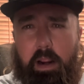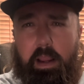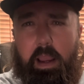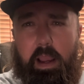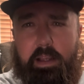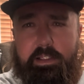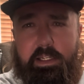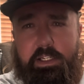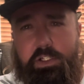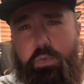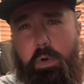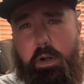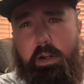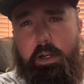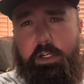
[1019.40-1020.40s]
guys, I just
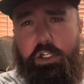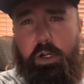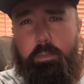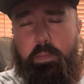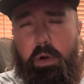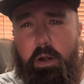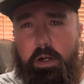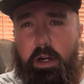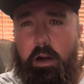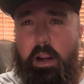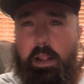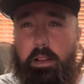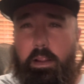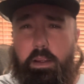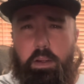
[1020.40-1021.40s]
wanted to jump on here
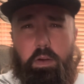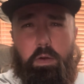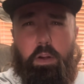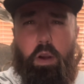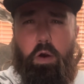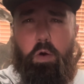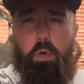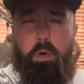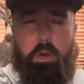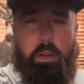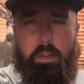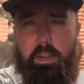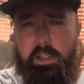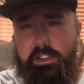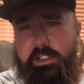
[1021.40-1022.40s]
and let you know
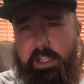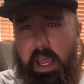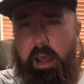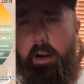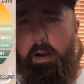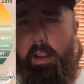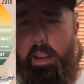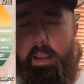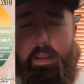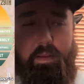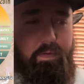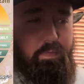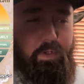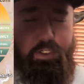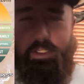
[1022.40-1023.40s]
this Saturday,
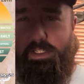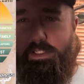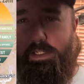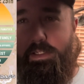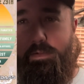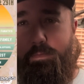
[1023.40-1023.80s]
which is in